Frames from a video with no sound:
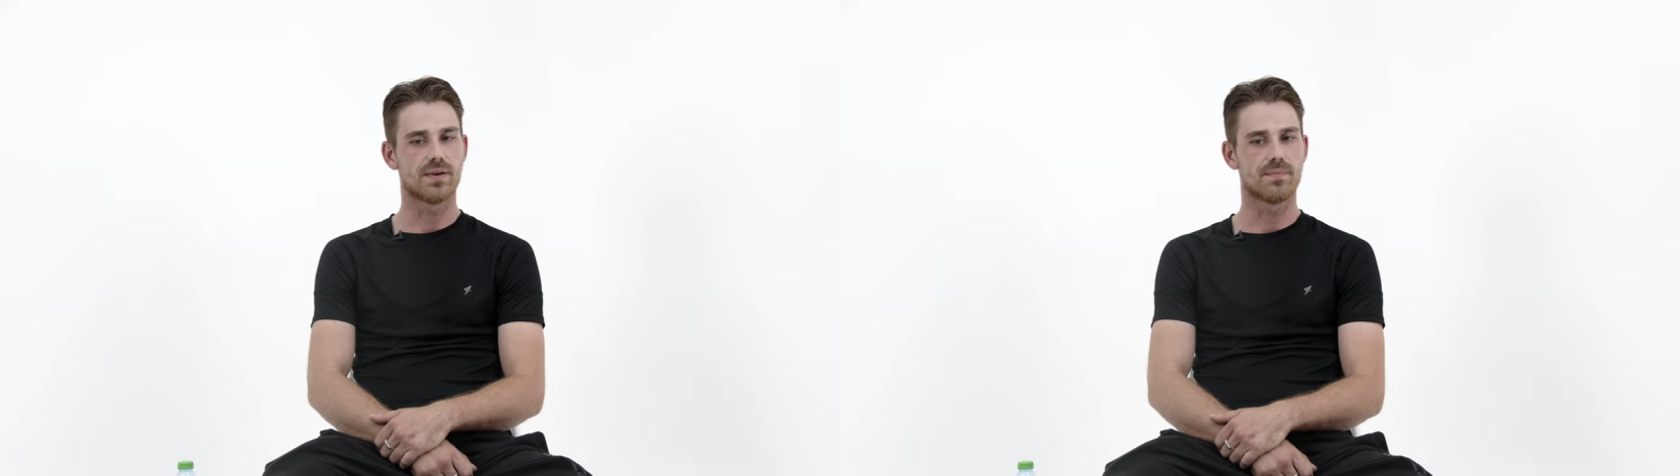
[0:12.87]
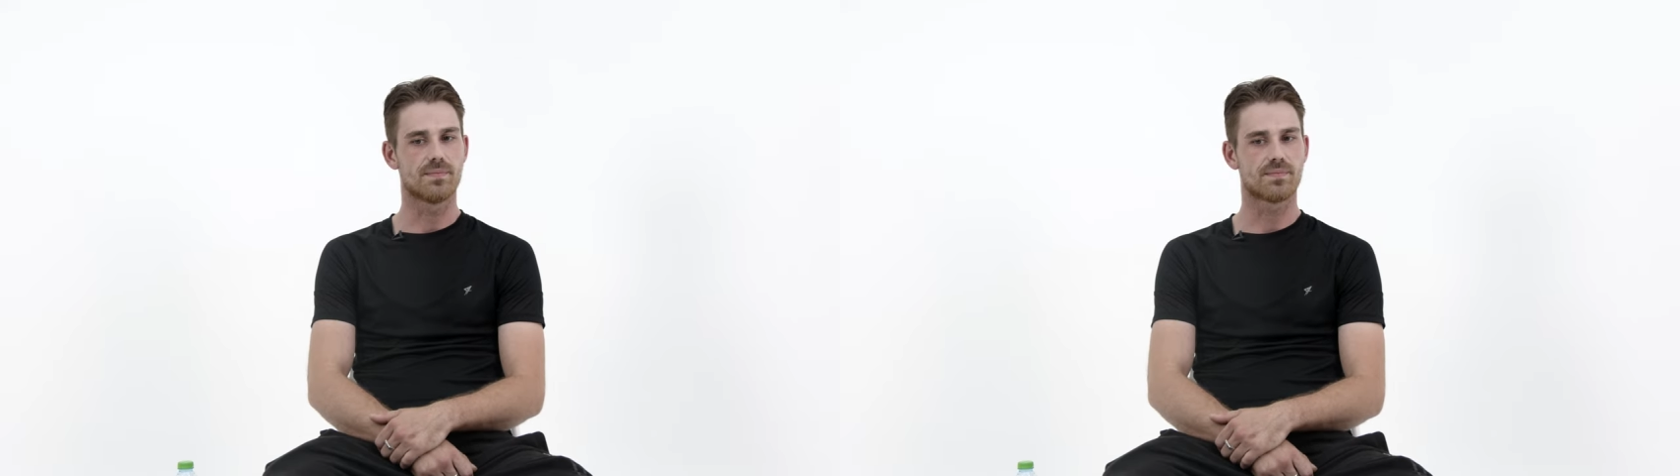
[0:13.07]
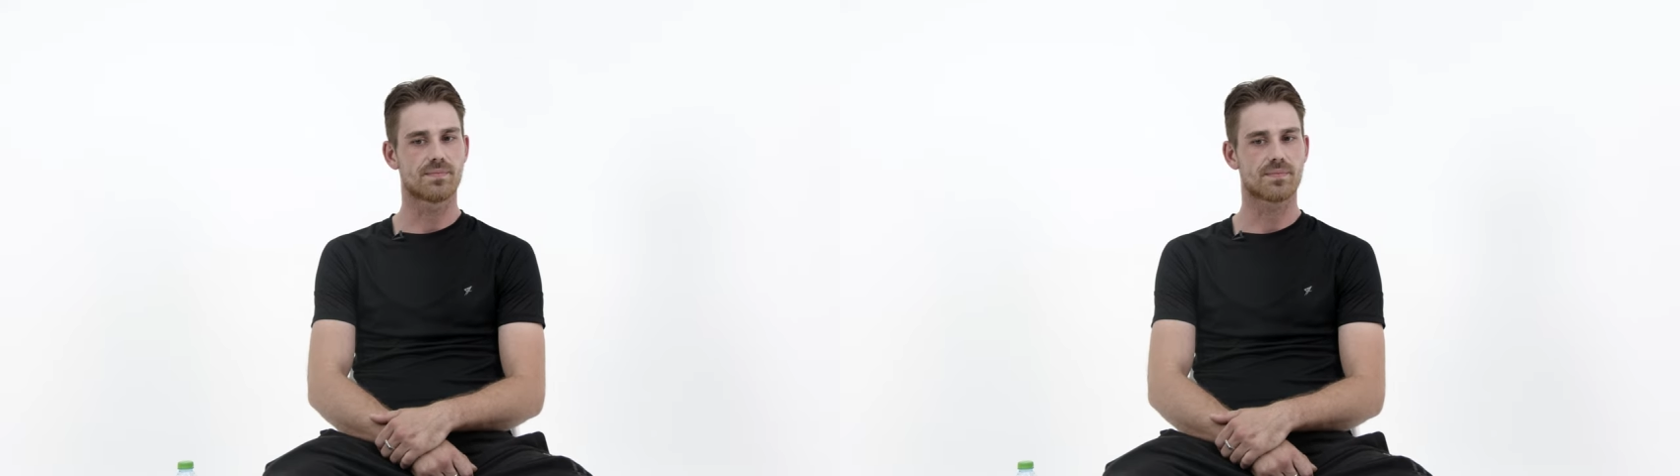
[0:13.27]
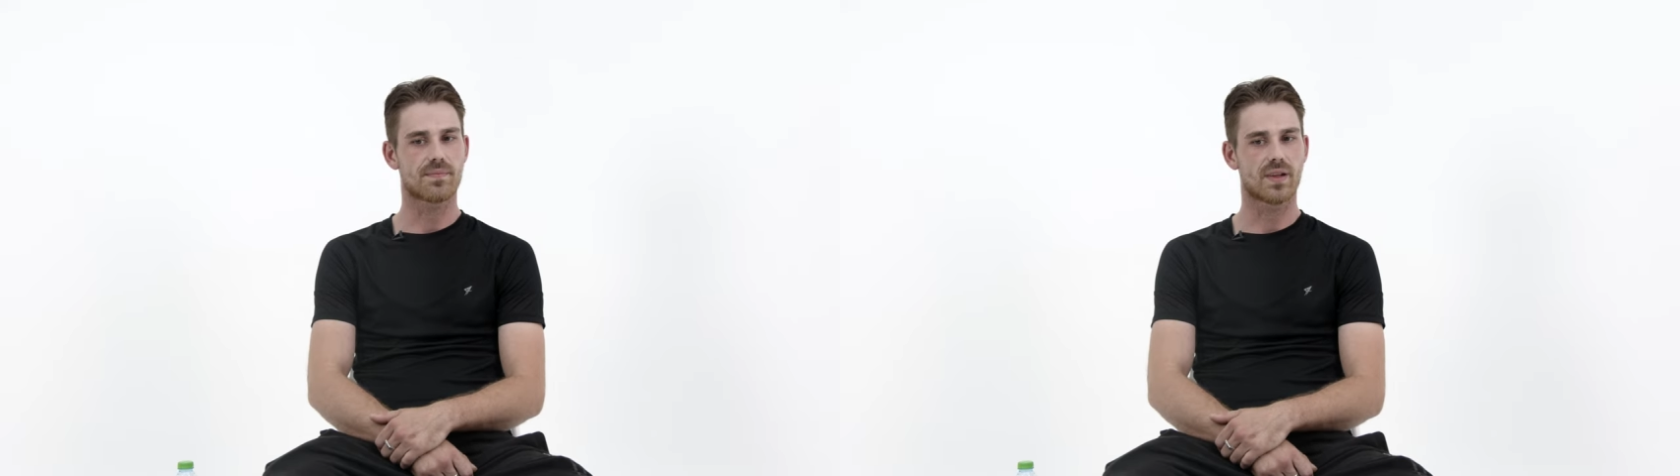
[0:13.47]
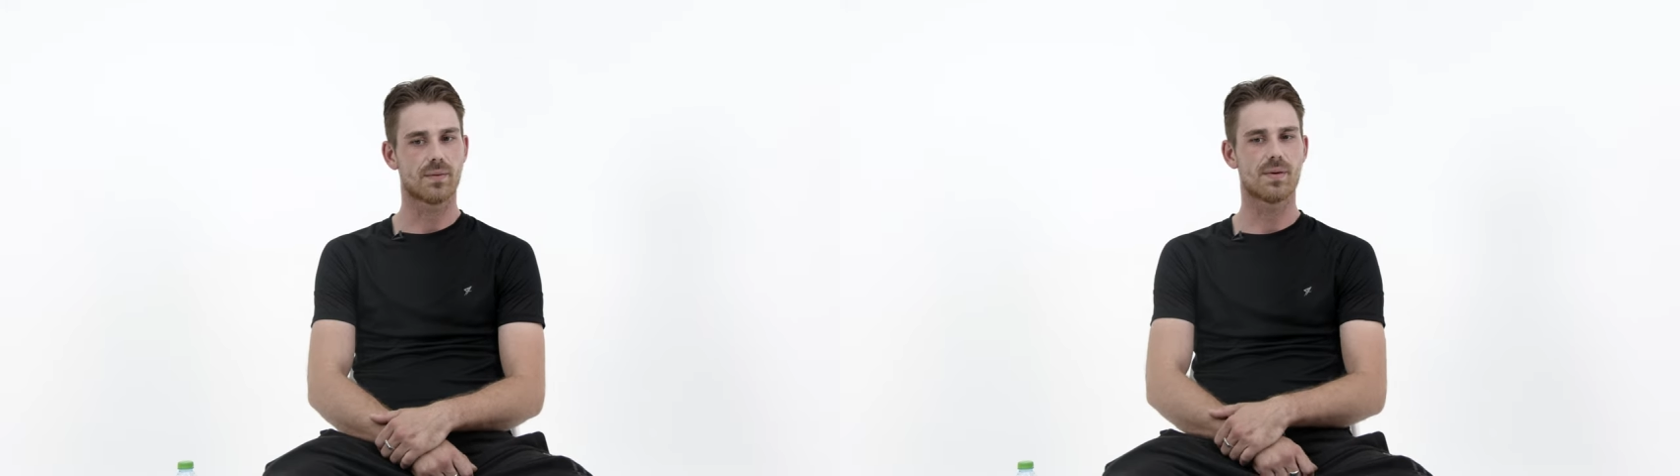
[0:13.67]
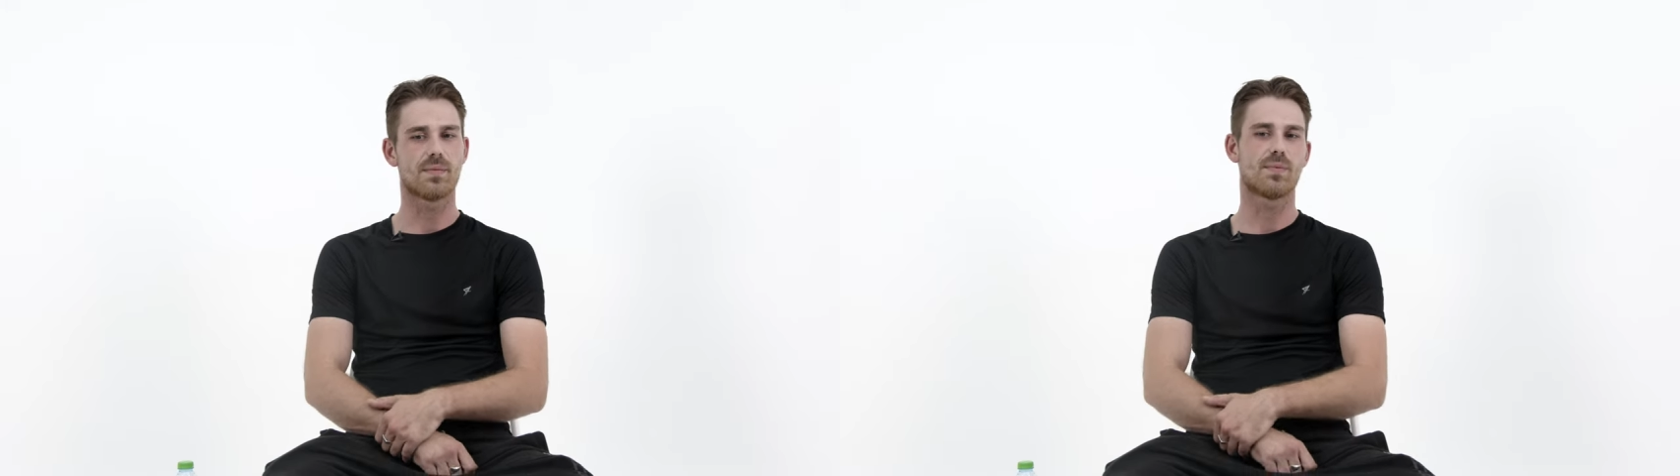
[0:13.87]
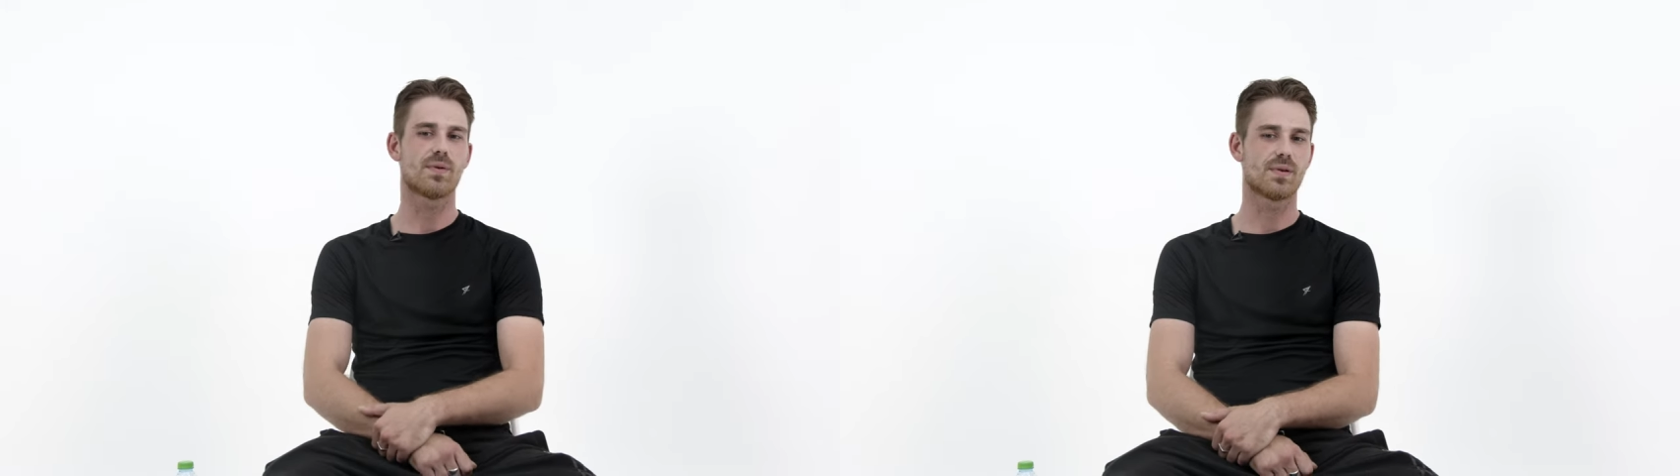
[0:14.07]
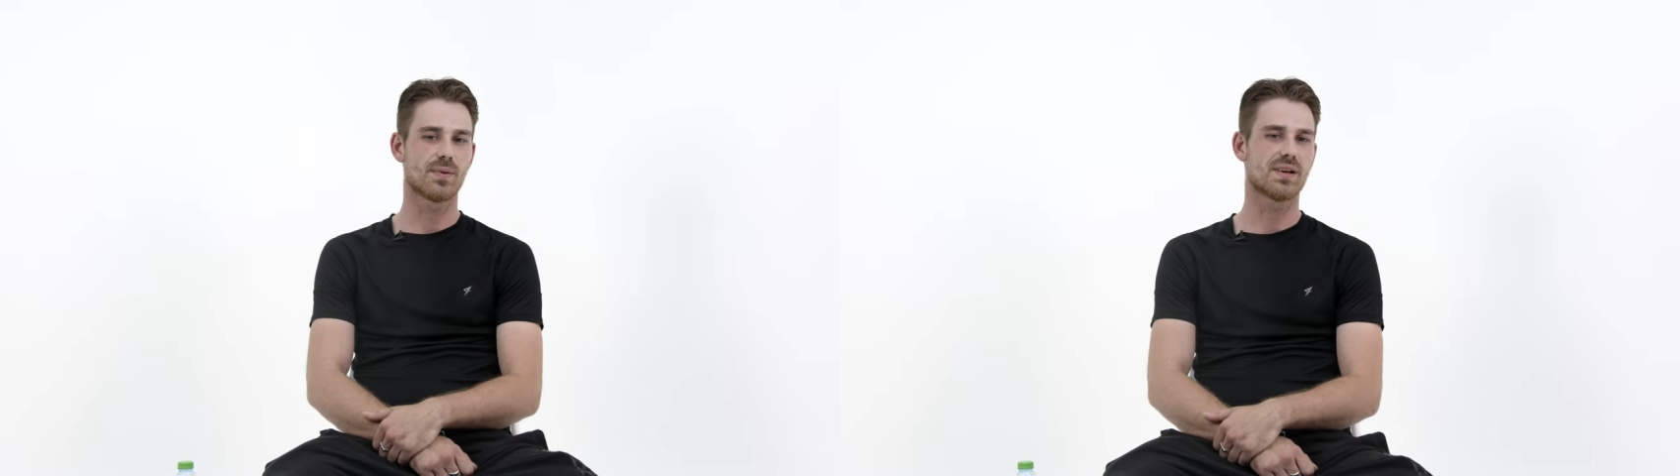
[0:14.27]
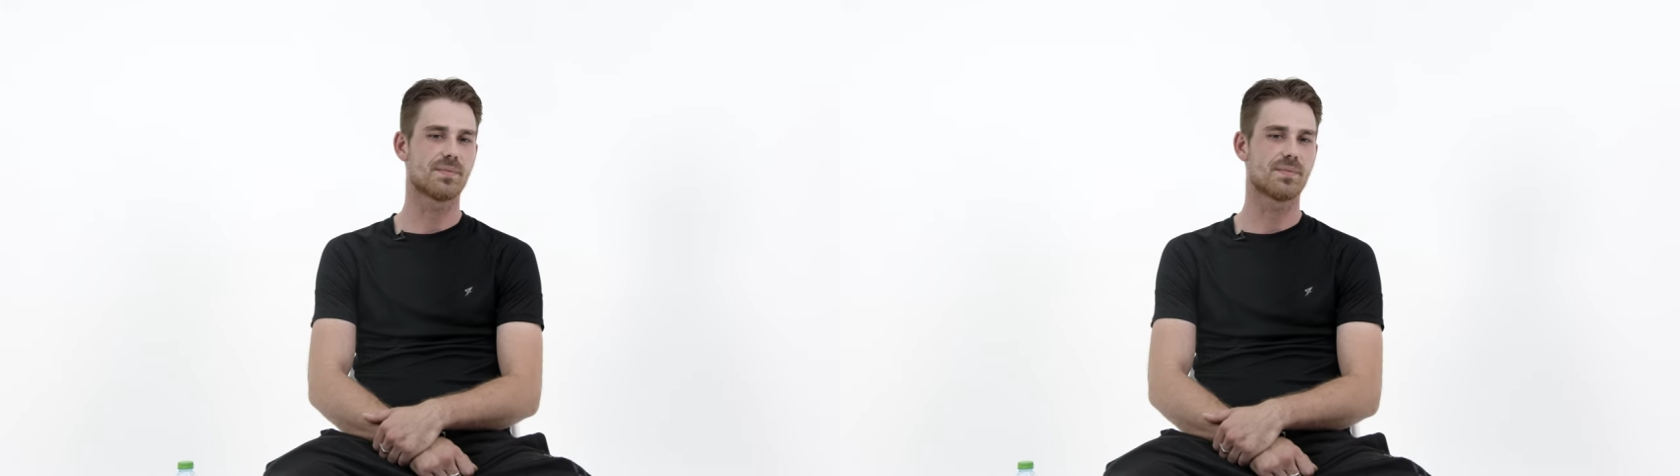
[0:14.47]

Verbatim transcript: Um, I remember probably one